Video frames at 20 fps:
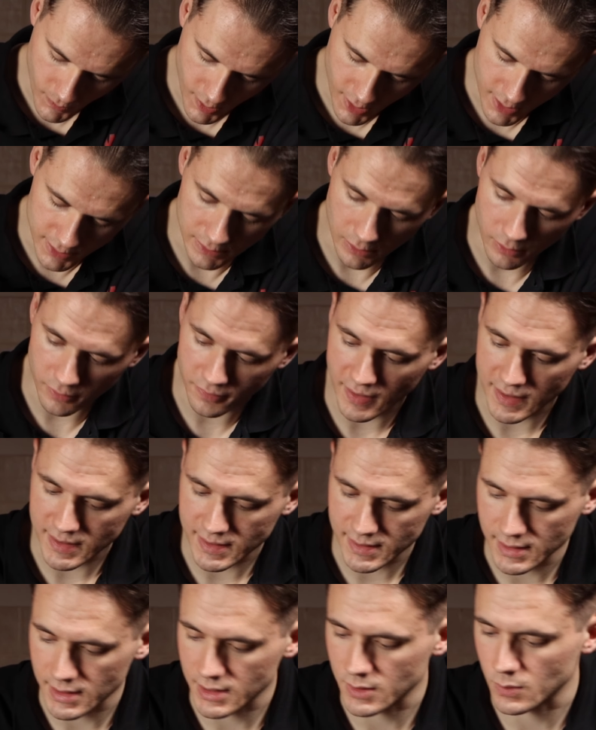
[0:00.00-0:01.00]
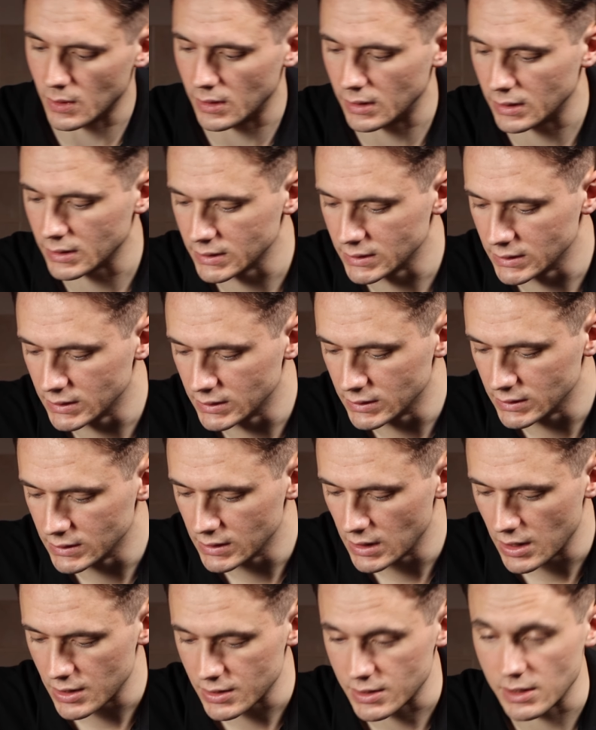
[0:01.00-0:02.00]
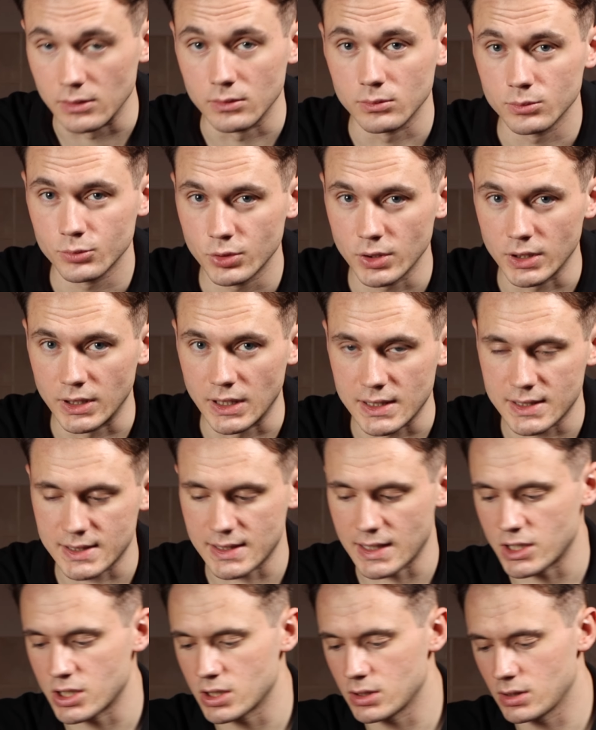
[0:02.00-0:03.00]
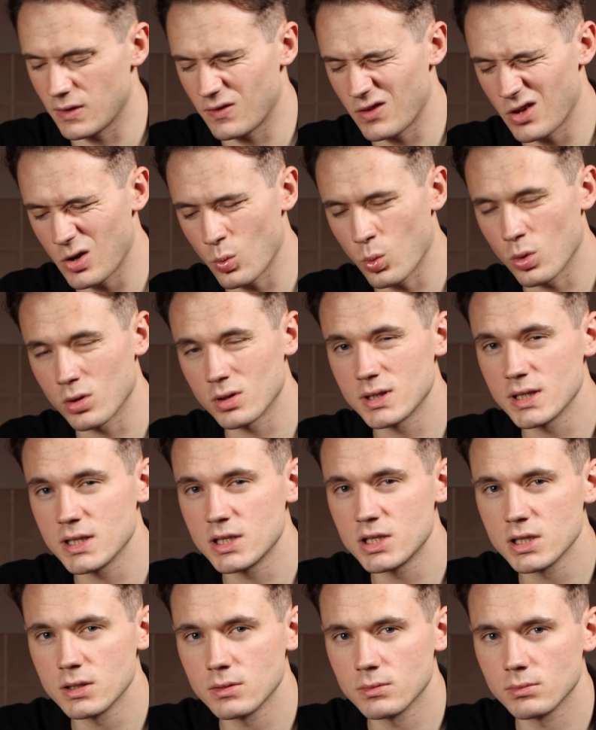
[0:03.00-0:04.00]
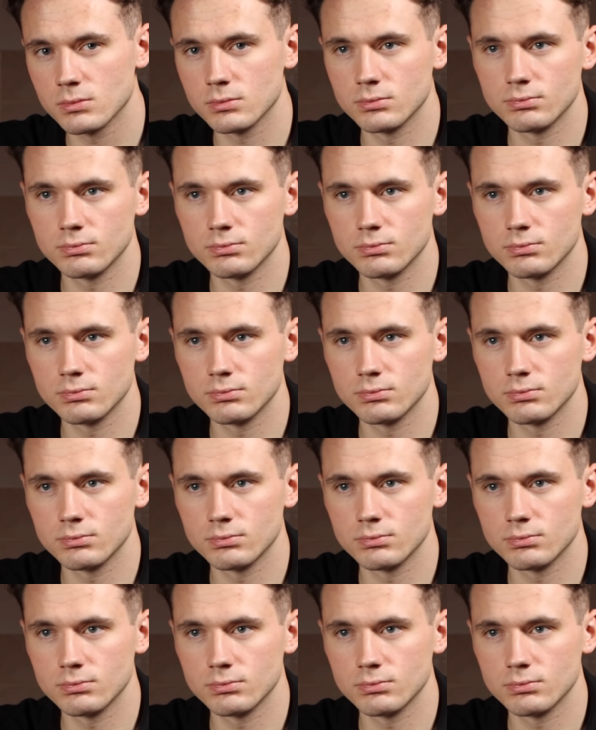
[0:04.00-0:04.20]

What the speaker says: And a little fence as well. So pretty nice station if you wanted to.